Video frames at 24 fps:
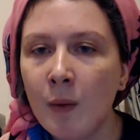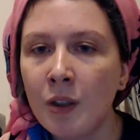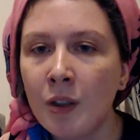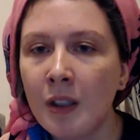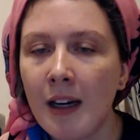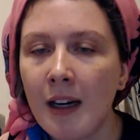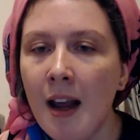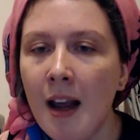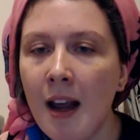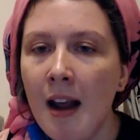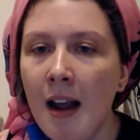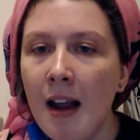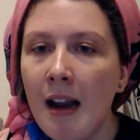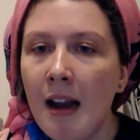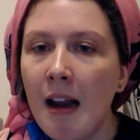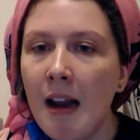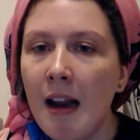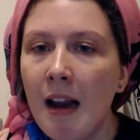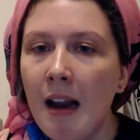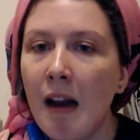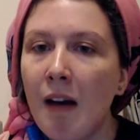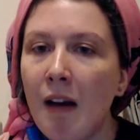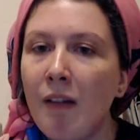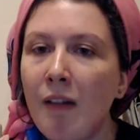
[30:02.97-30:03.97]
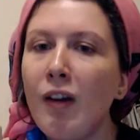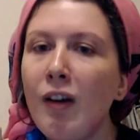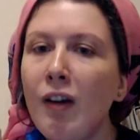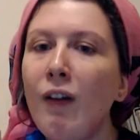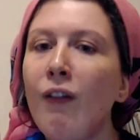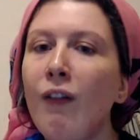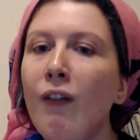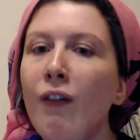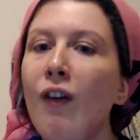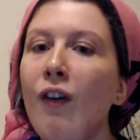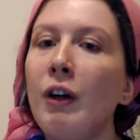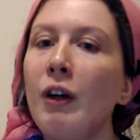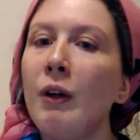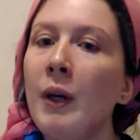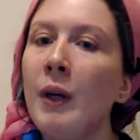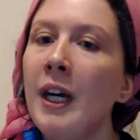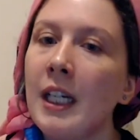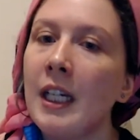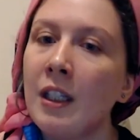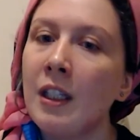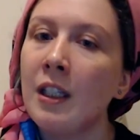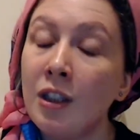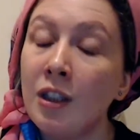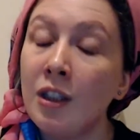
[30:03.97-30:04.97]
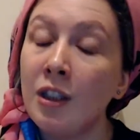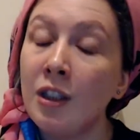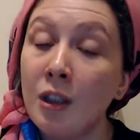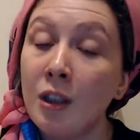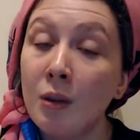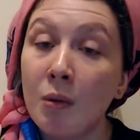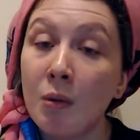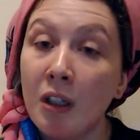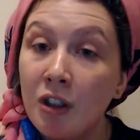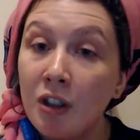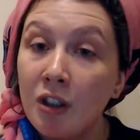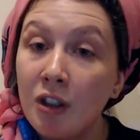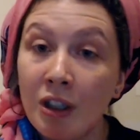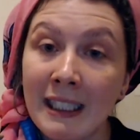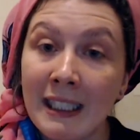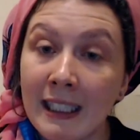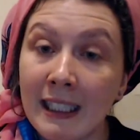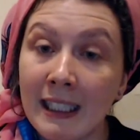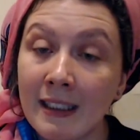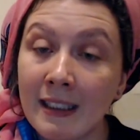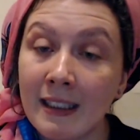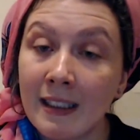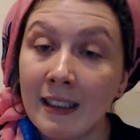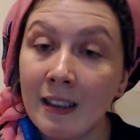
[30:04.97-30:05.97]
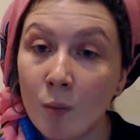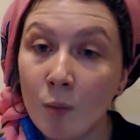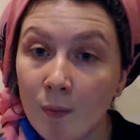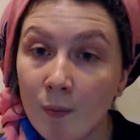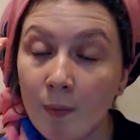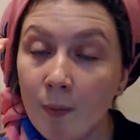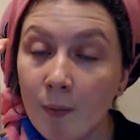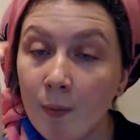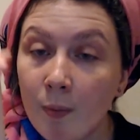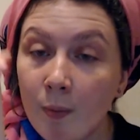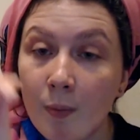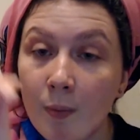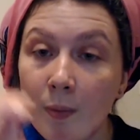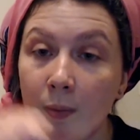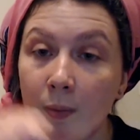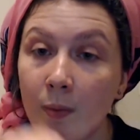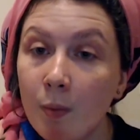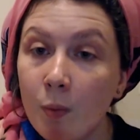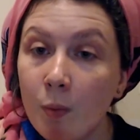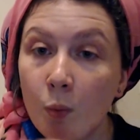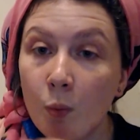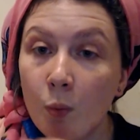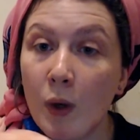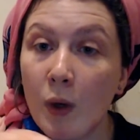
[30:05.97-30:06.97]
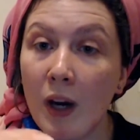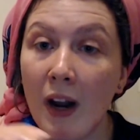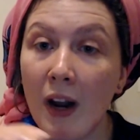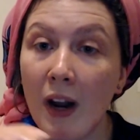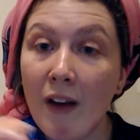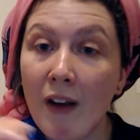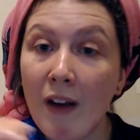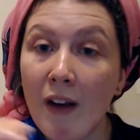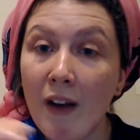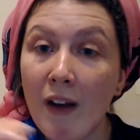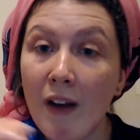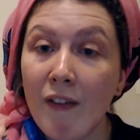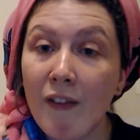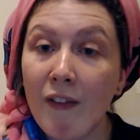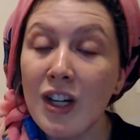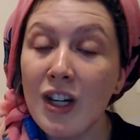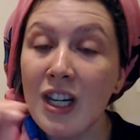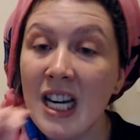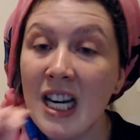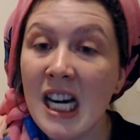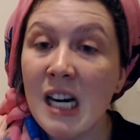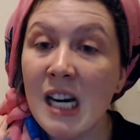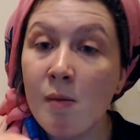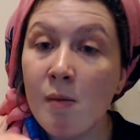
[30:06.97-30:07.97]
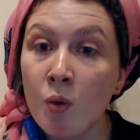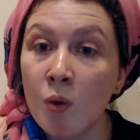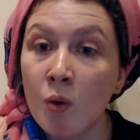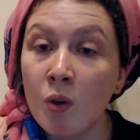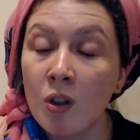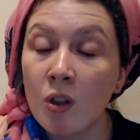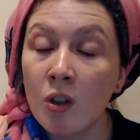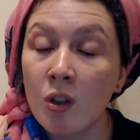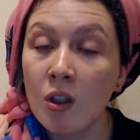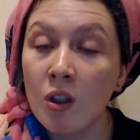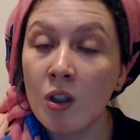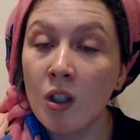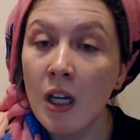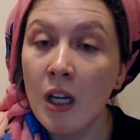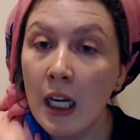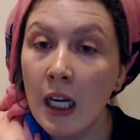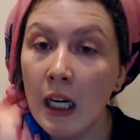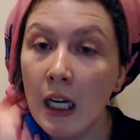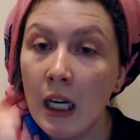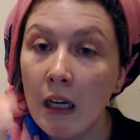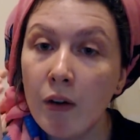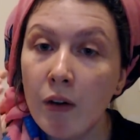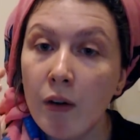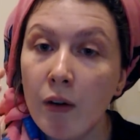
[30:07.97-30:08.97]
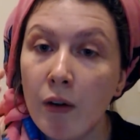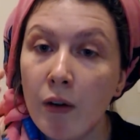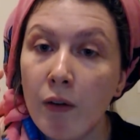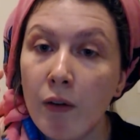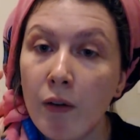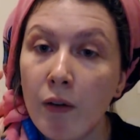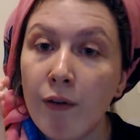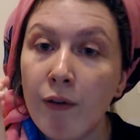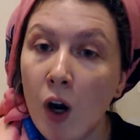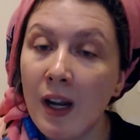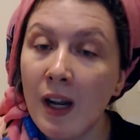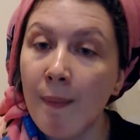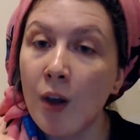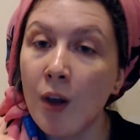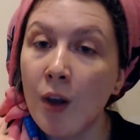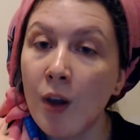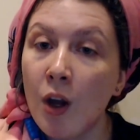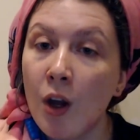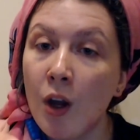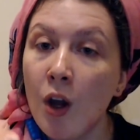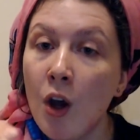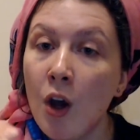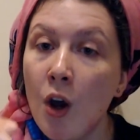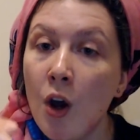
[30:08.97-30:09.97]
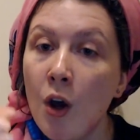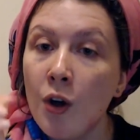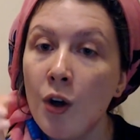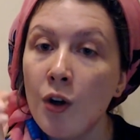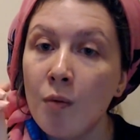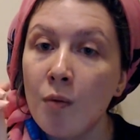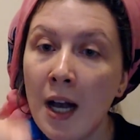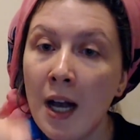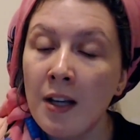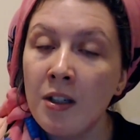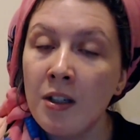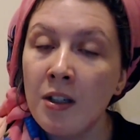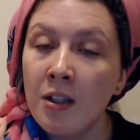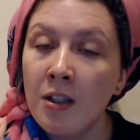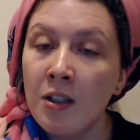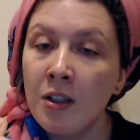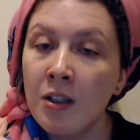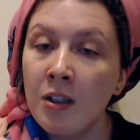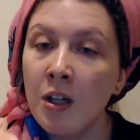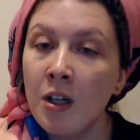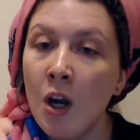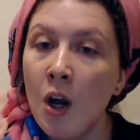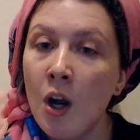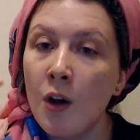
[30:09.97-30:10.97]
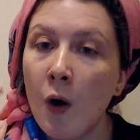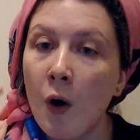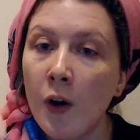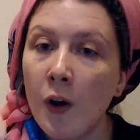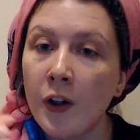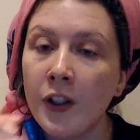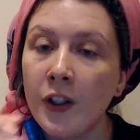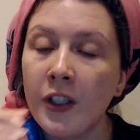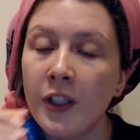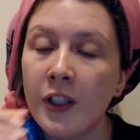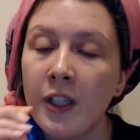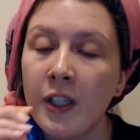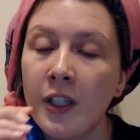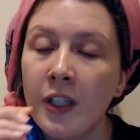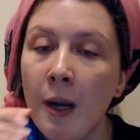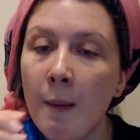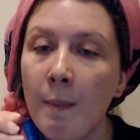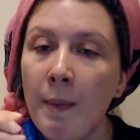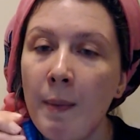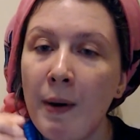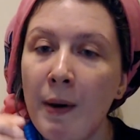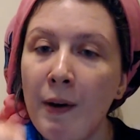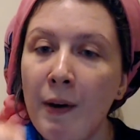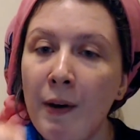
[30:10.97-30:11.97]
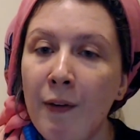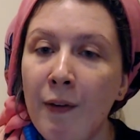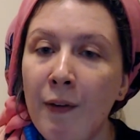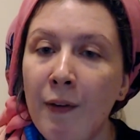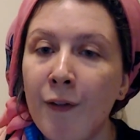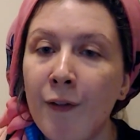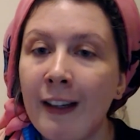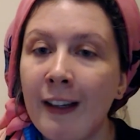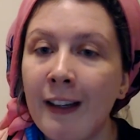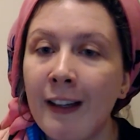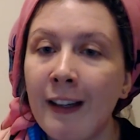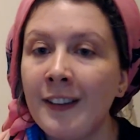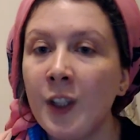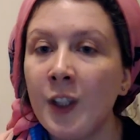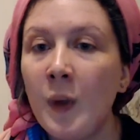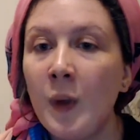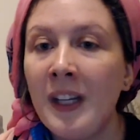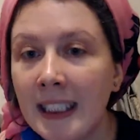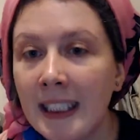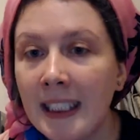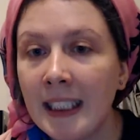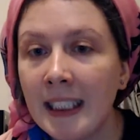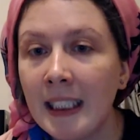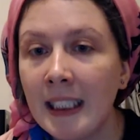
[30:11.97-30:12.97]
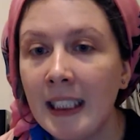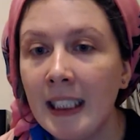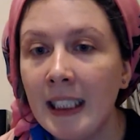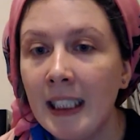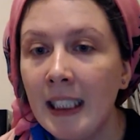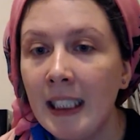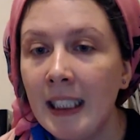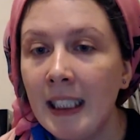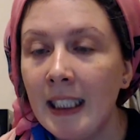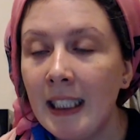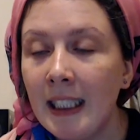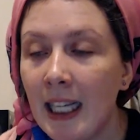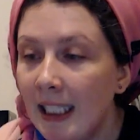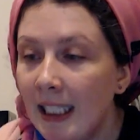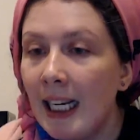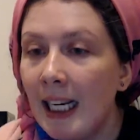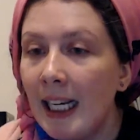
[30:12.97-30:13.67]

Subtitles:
If you follow Yeshua, Jesus, whatever names you use, if you follow him, you must not be filled with hate. That is like